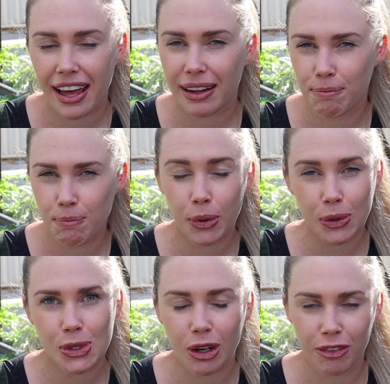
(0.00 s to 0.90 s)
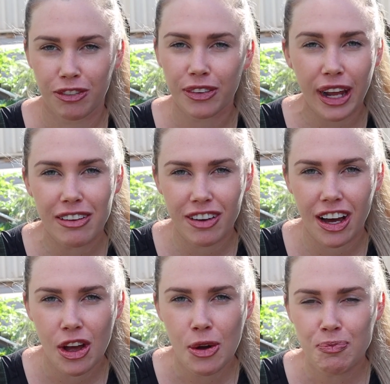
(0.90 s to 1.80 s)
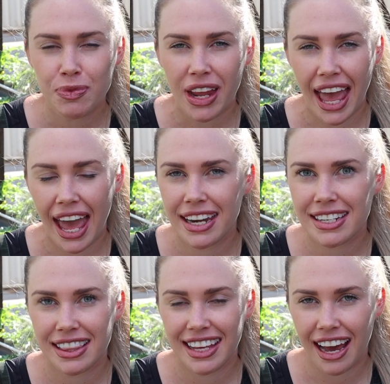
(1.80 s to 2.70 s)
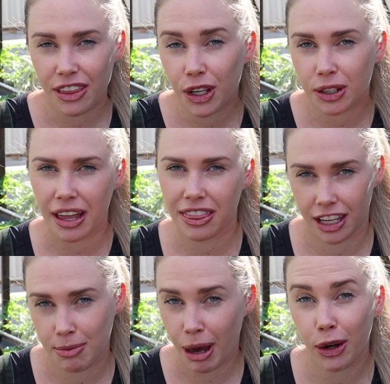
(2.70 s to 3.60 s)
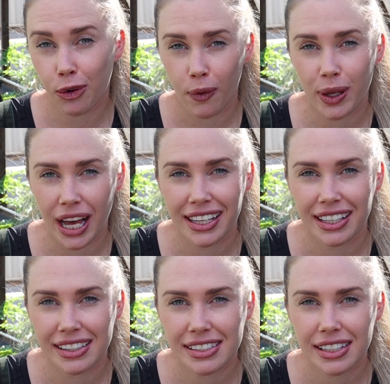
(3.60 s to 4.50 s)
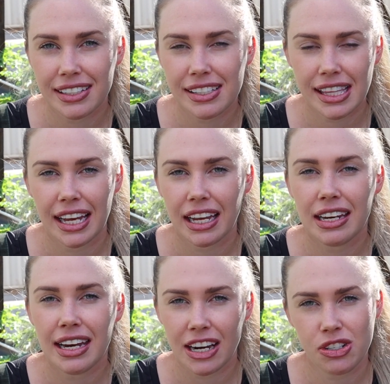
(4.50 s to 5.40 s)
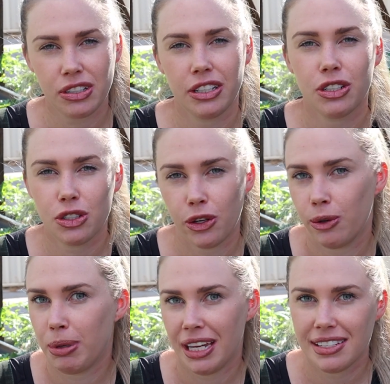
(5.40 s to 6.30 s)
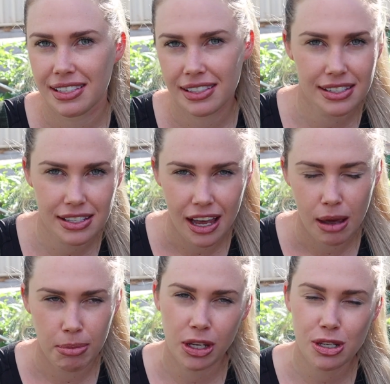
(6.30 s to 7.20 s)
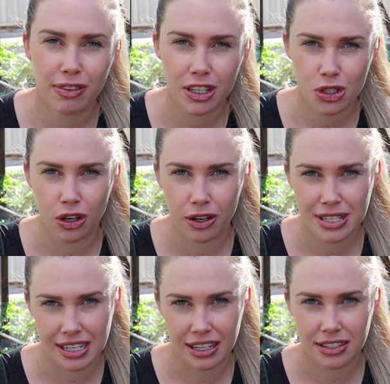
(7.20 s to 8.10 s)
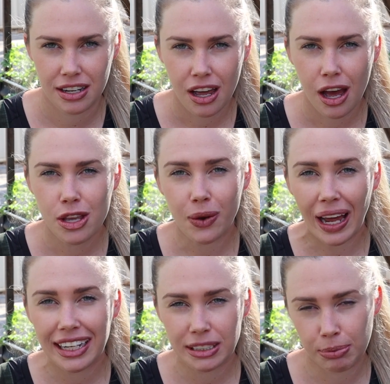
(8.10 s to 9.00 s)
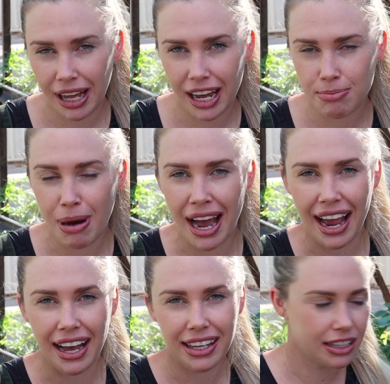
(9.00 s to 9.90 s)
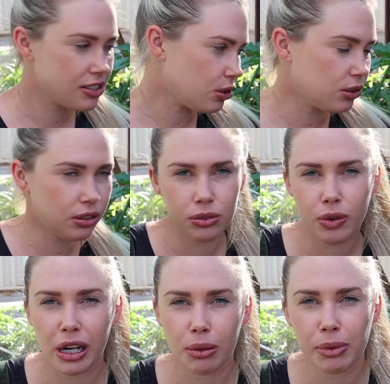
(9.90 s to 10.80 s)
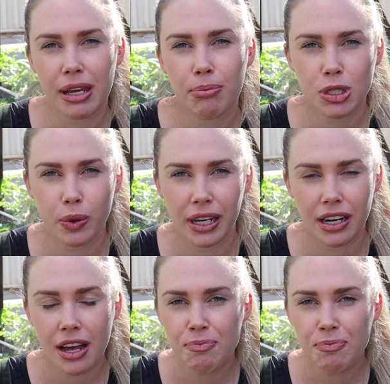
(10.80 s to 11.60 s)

a boost of flavour. And the other great thing about growing onions is they naturally deter pests because of their strong scent. So I like to plant my onions all randomly in between